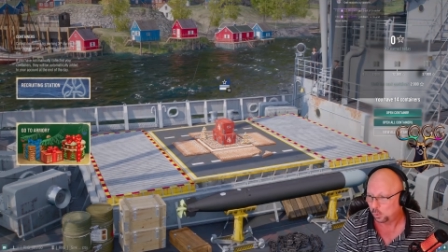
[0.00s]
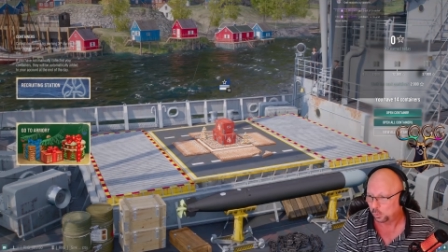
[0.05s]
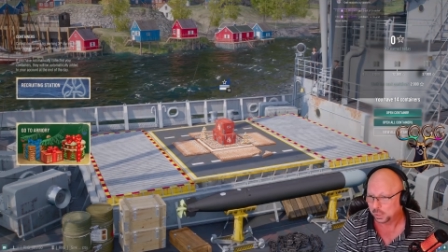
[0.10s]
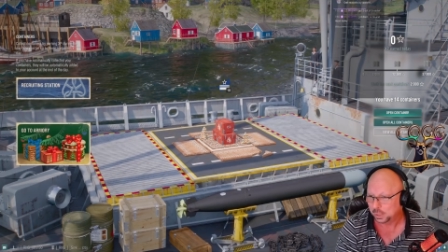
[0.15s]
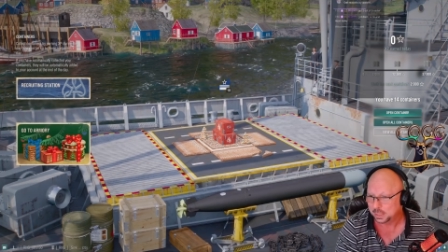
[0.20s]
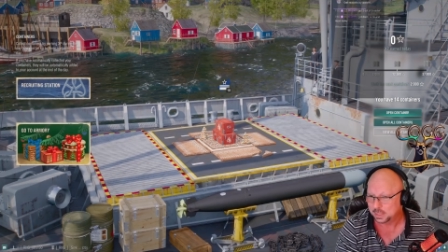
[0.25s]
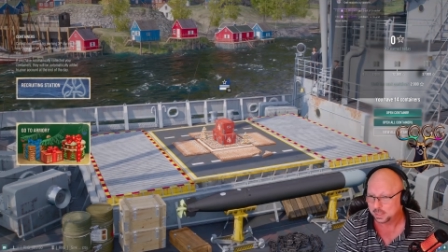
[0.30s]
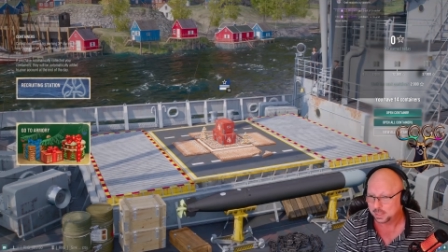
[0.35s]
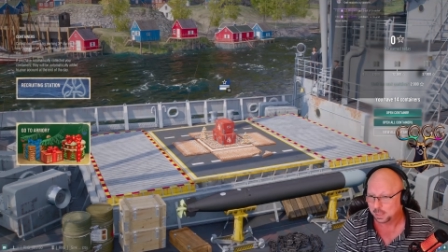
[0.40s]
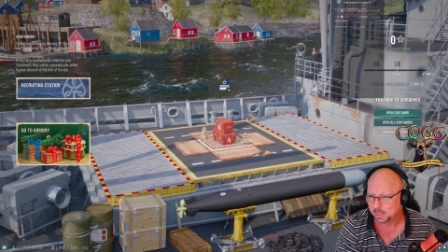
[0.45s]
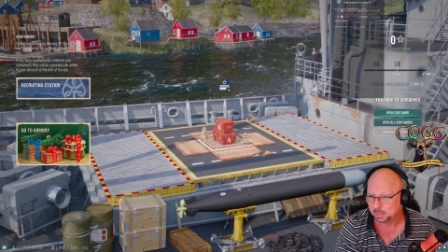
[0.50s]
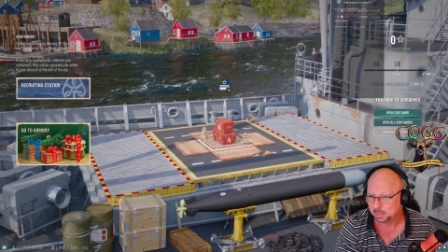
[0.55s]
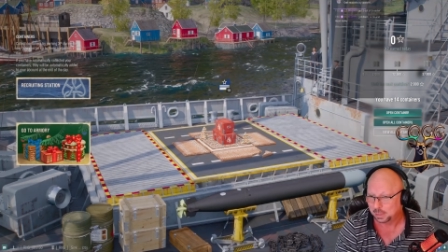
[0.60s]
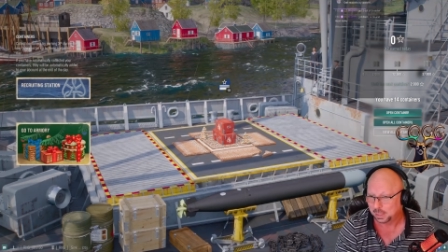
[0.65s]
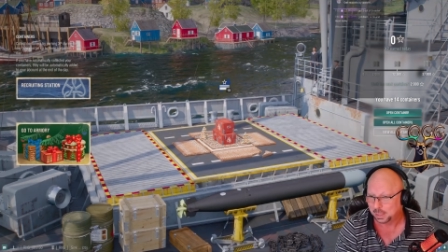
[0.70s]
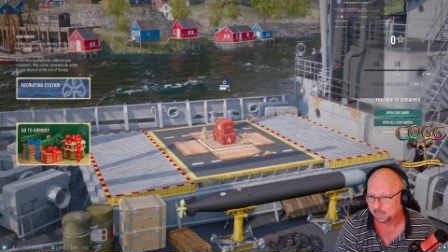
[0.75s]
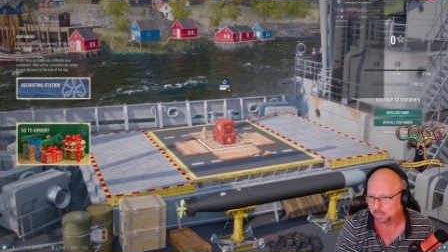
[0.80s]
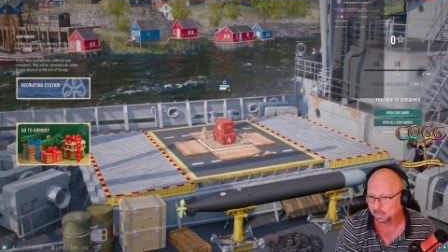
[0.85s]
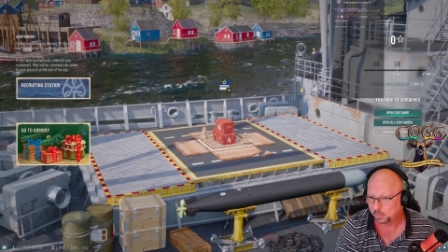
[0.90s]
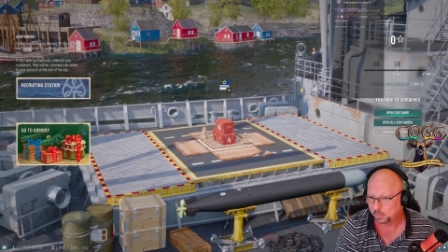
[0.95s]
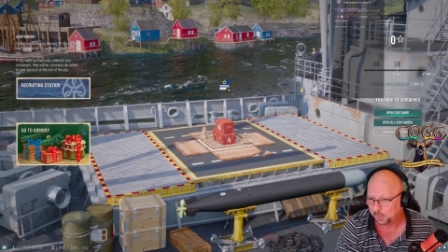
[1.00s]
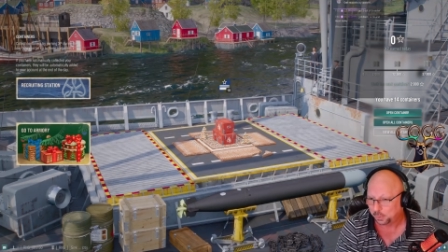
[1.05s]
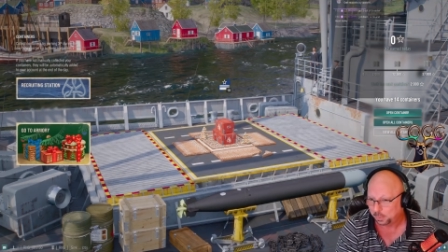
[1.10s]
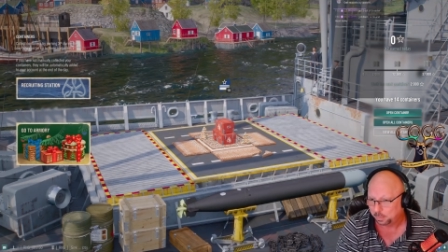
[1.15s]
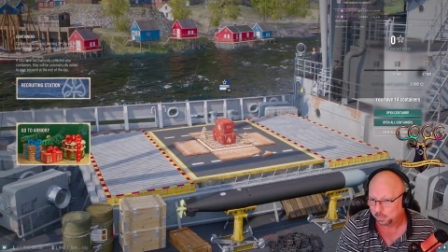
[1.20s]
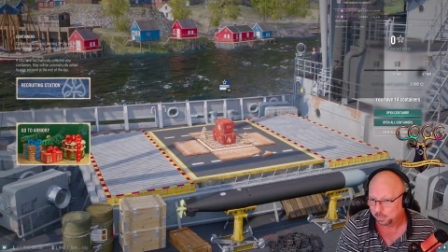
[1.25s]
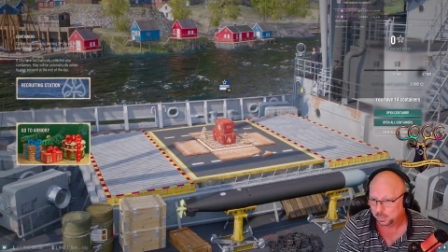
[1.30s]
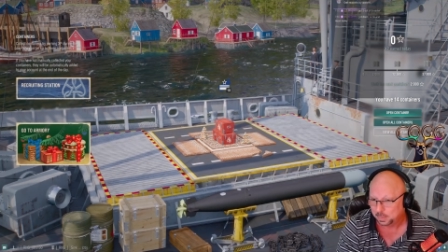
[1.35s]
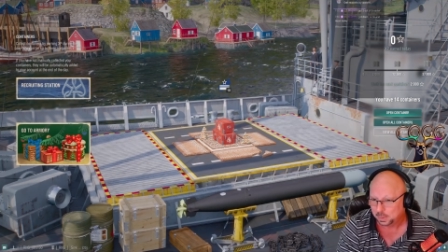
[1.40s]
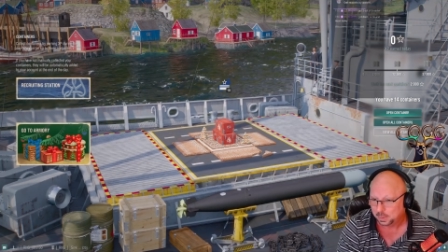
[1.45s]
Let's double up on them.
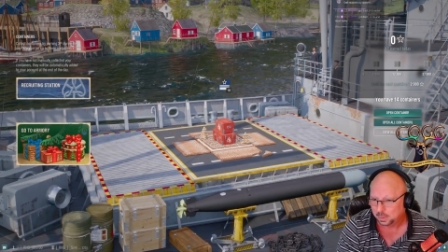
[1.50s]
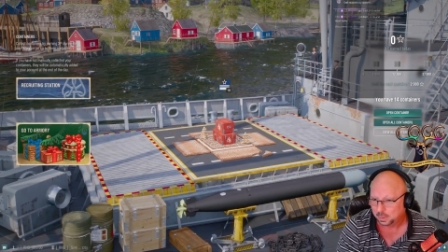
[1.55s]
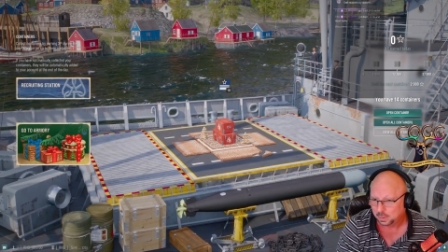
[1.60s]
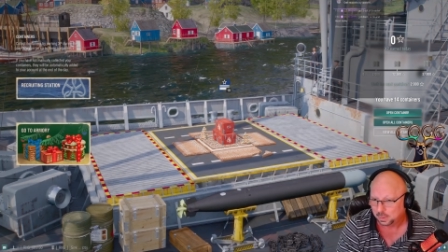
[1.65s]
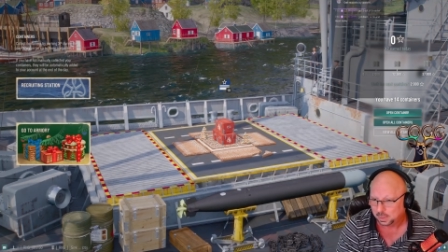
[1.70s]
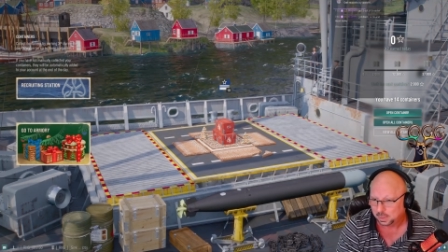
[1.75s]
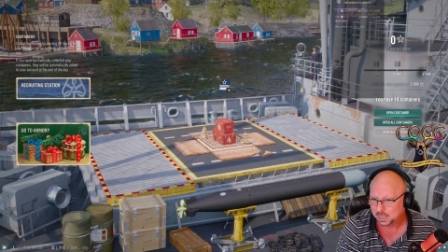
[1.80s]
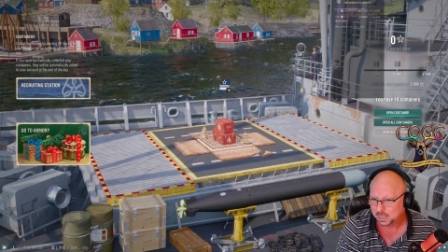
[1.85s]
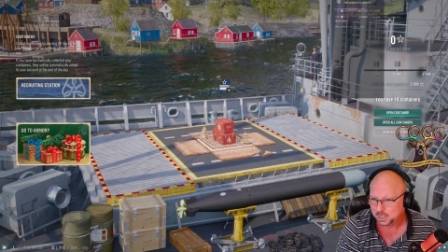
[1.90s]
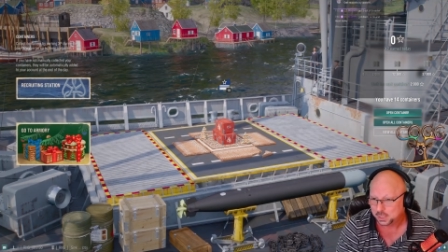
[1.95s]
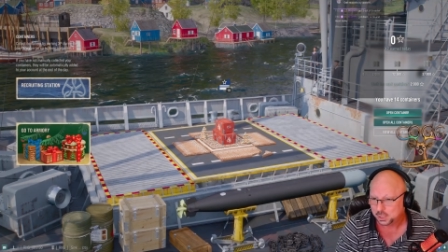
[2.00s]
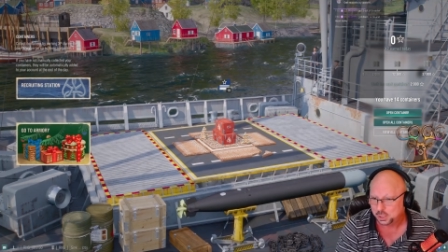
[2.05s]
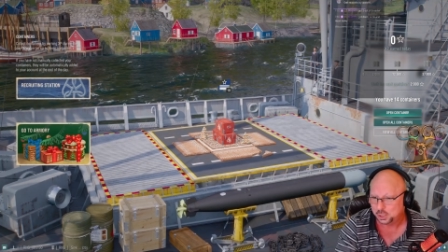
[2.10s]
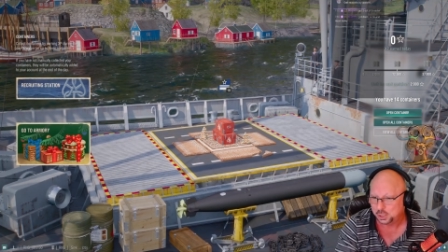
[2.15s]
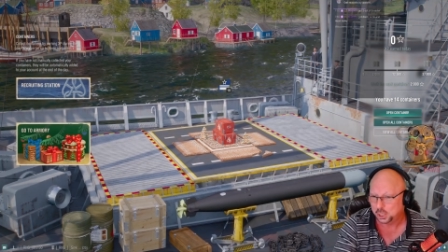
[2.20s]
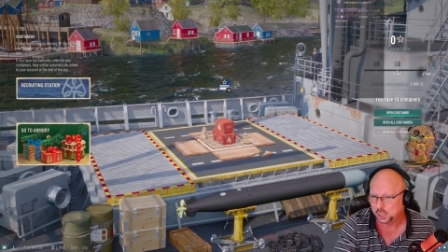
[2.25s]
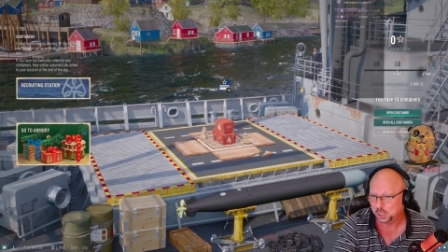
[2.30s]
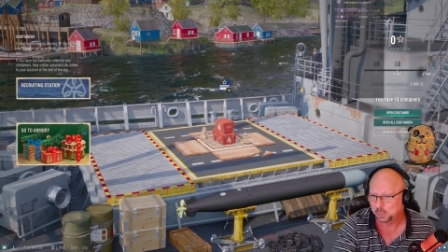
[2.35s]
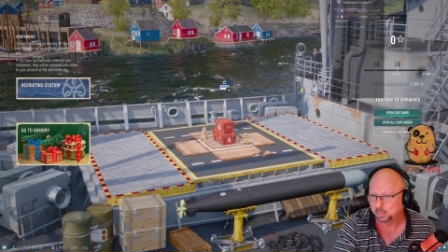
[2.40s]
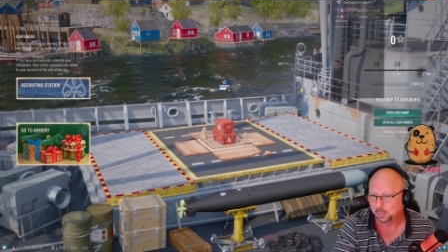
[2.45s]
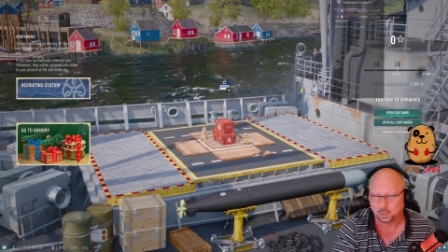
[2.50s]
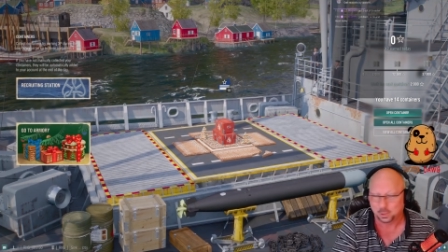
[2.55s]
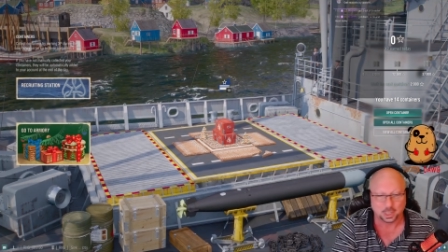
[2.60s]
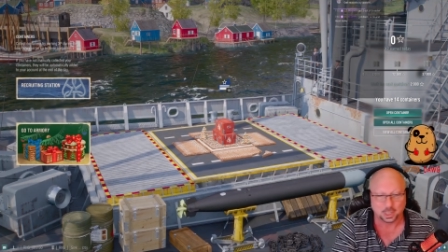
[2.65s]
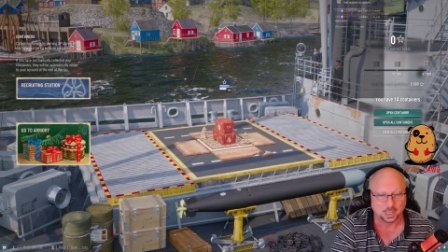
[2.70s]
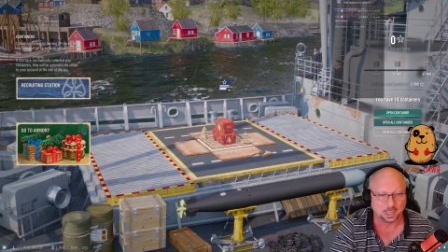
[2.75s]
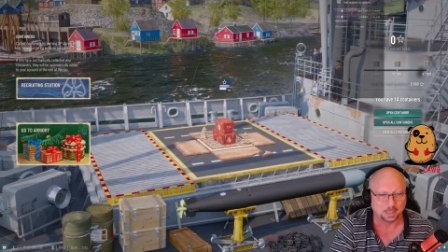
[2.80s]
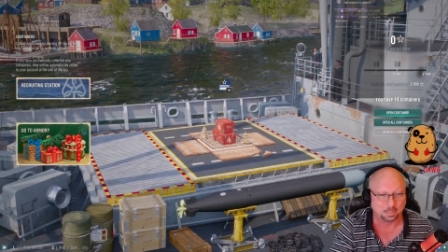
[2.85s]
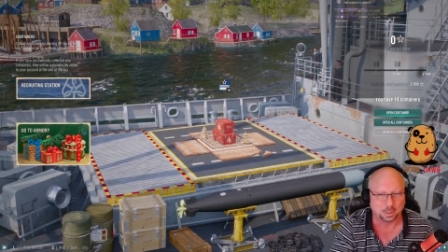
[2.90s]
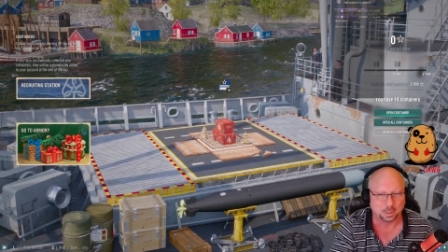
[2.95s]
Let's double
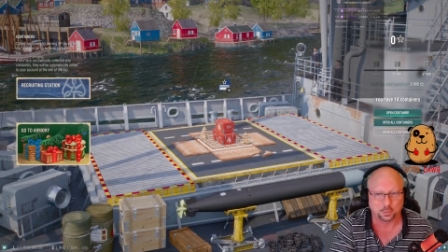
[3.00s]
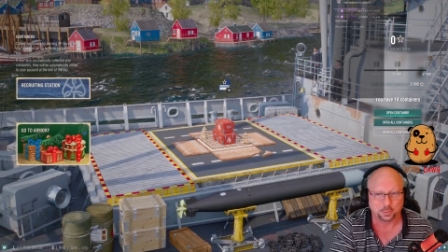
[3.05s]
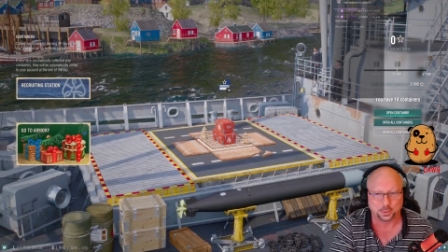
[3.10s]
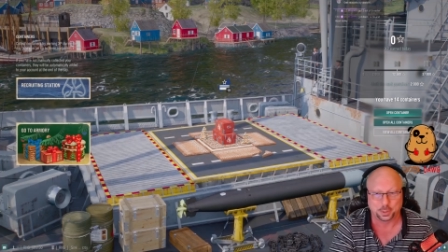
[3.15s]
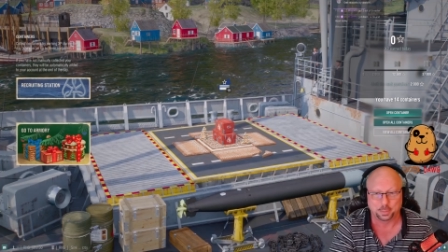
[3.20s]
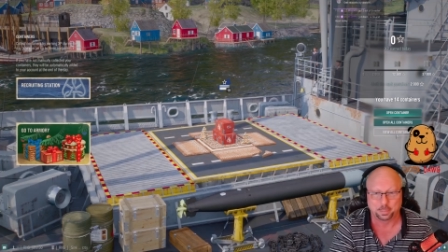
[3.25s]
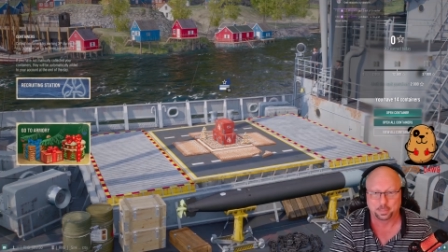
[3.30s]
up on them.